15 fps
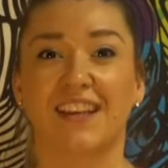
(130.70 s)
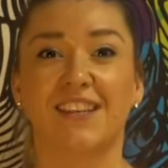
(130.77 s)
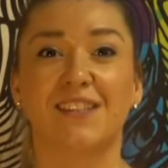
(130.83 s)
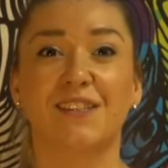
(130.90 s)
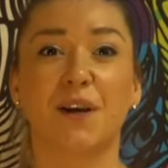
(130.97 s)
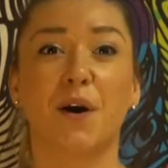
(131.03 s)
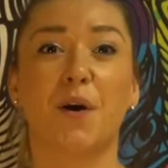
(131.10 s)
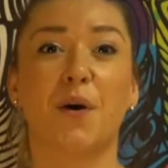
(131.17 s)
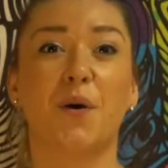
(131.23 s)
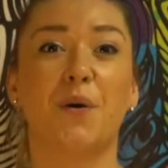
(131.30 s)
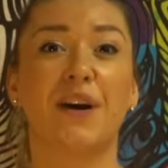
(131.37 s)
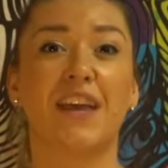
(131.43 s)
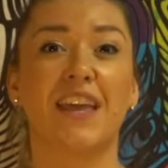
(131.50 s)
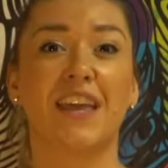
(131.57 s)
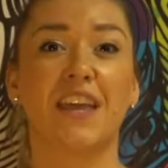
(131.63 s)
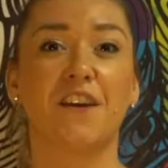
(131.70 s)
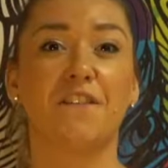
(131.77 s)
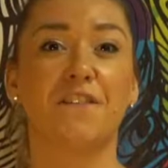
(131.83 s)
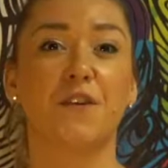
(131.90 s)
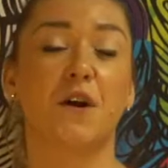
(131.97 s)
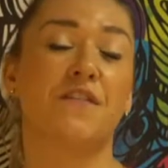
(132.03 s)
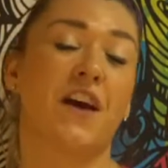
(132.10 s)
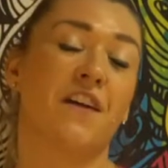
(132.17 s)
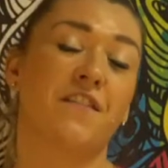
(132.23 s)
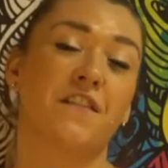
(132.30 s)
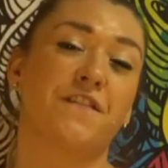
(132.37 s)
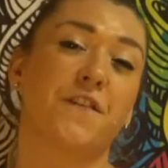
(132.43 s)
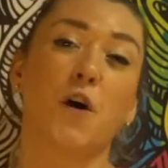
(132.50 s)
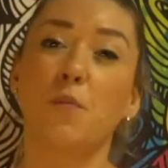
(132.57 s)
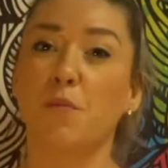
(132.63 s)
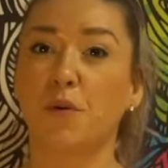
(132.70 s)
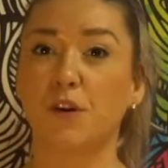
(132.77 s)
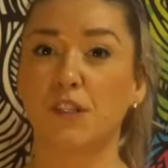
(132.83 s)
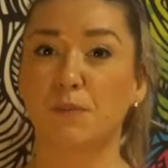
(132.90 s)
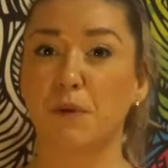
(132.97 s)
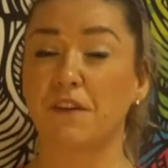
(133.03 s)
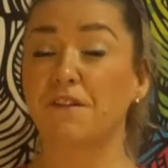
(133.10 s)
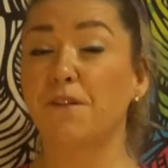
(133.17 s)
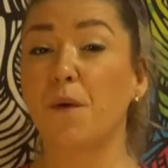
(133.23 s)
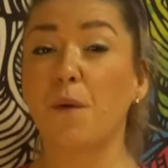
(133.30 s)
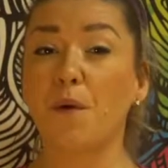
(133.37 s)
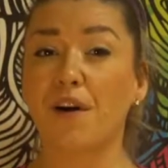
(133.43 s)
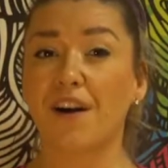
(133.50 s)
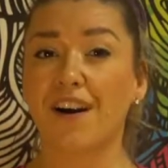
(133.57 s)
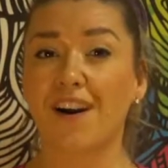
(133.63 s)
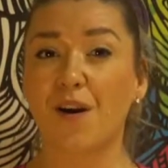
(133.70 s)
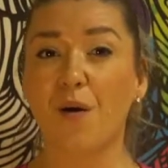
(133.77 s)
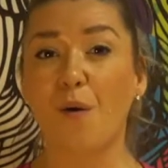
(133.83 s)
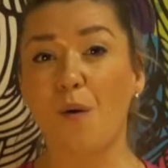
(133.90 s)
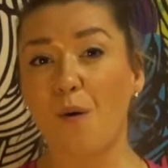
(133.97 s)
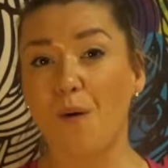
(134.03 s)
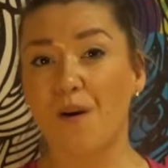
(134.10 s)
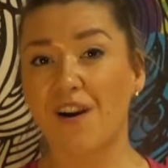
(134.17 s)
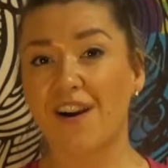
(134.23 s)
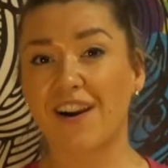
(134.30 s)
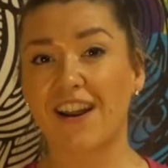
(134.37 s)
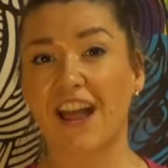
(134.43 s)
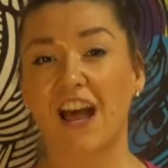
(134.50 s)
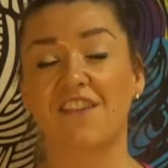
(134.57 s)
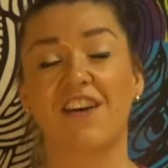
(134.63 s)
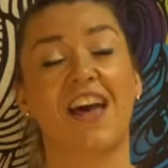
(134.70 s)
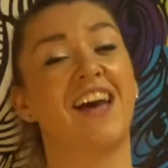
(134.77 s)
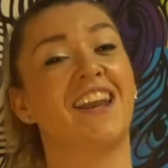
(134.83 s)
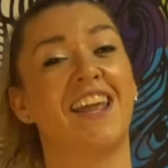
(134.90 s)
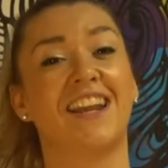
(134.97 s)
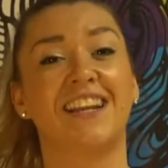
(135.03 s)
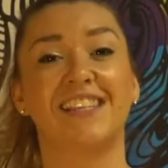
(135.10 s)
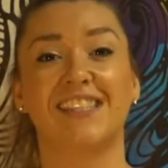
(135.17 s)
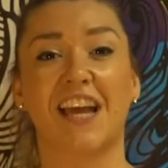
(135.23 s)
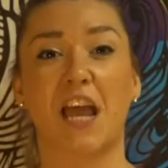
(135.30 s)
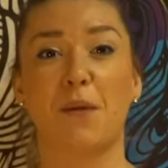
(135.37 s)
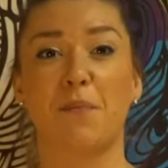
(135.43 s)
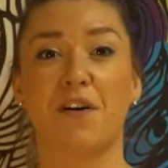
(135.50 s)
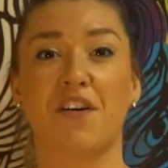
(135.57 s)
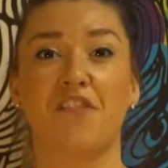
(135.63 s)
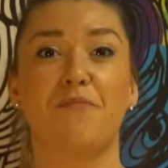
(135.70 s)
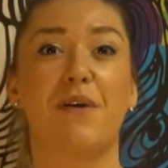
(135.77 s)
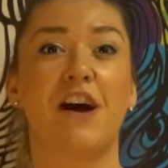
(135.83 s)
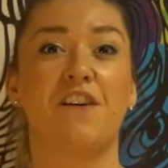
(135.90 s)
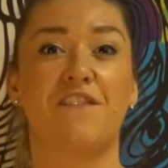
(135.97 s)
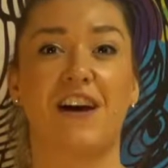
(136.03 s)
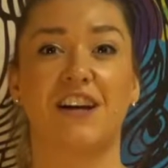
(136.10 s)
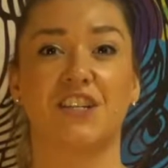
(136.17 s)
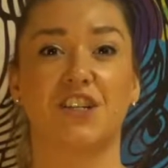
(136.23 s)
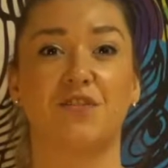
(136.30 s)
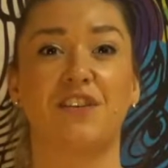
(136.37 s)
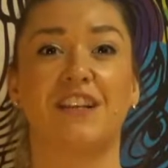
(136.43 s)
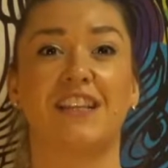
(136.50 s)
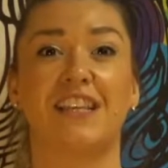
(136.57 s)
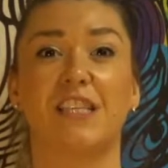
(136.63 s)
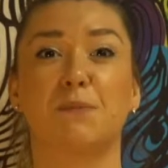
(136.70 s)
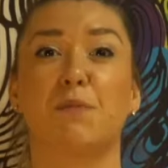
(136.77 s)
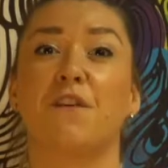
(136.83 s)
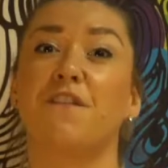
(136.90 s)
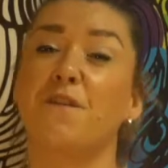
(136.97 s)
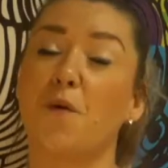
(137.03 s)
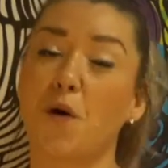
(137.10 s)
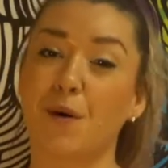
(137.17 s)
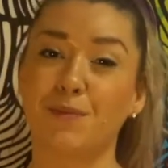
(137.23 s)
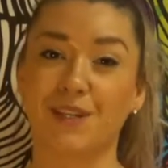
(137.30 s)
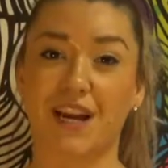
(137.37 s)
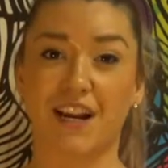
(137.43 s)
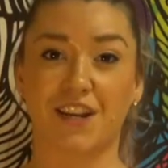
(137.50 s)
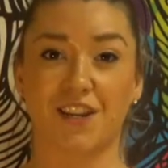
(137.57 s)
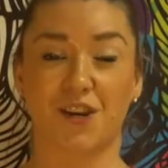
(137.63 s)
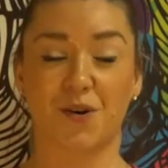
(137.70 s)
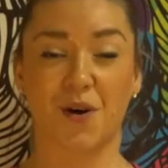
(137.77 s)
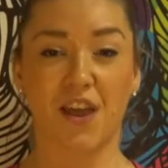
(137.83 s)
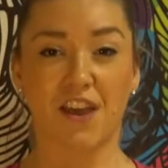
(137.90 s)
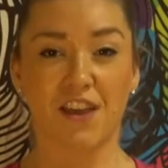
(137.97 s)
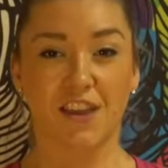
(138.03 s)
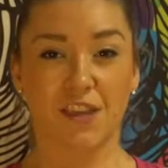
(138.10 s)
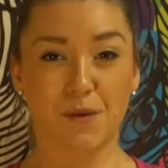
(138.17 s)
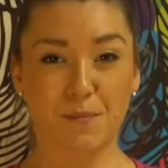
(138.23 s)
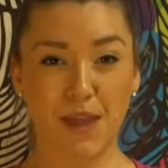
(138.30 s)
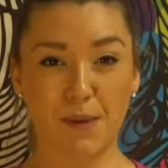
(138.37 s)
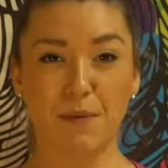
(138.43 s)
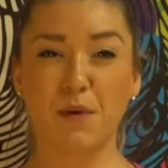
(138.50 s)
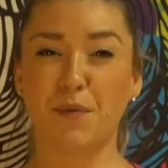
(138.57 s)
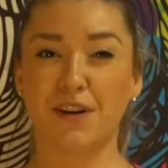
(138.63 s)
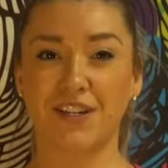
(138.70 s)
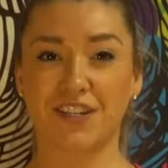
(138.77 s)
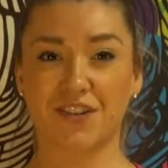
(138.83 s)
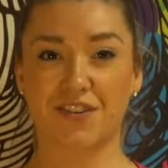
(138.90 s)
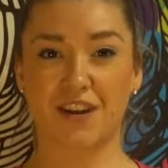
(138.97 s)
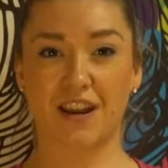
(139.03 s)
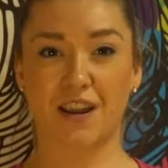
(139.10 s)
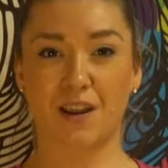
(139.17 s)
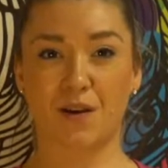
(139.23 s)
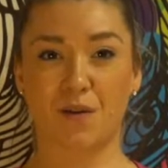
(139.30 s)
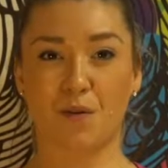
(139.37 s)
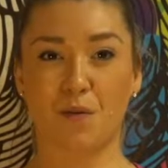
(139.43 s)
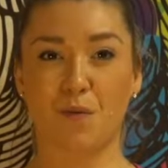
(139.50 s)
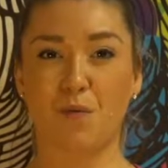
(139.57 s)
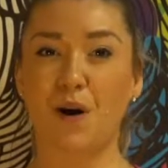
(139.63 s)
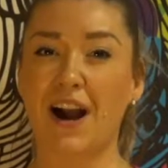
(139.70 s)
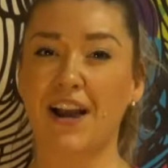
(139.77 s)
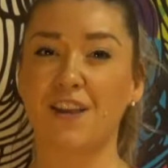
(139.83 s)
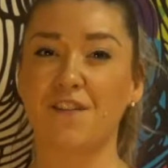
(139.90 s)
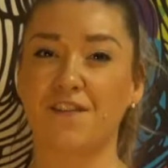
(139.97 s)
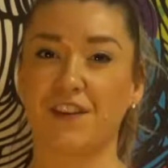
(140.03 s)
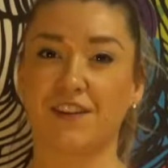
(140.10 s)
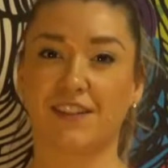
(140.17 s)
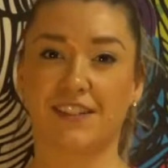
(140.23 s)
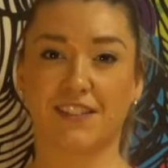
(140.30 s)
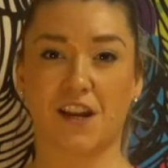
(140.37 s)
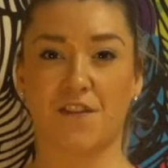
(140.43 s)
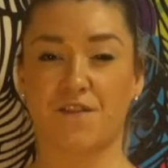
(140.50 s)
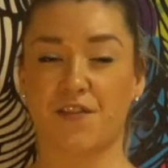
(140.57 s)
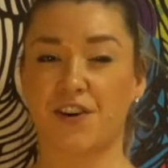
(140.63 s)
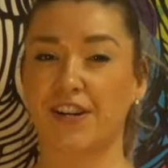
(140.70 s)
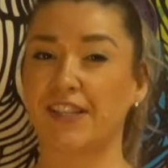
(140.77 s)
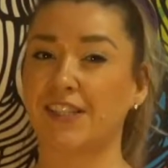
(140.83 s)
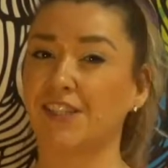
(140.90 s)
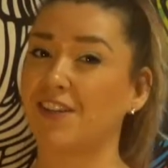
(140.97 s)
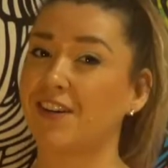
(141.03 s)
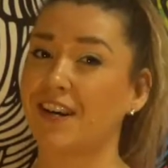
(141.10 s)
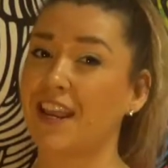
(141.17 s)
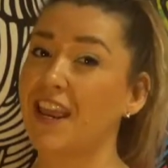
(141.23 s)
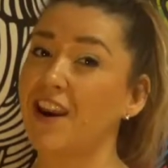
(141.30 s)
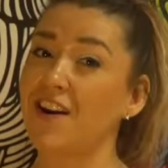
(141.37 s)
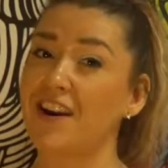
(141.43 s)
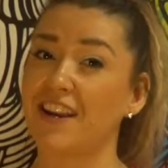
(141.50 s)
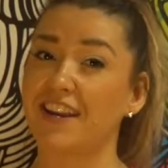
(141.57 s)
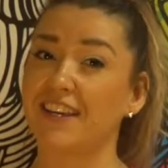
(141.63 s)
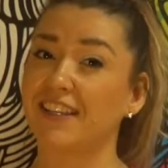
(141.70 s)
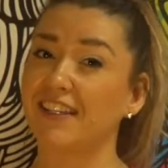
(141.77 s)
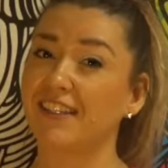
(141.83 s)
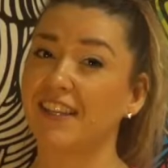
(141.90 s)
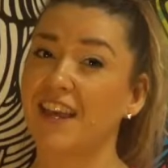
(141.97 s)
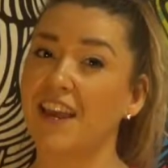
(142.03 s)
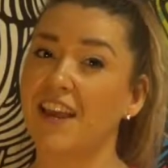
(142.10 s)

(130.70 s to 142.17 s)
So if you have ever foam rolled before or have had any type of myofascial release performed on you, you may be wondering why you feel discomfort in certain areas.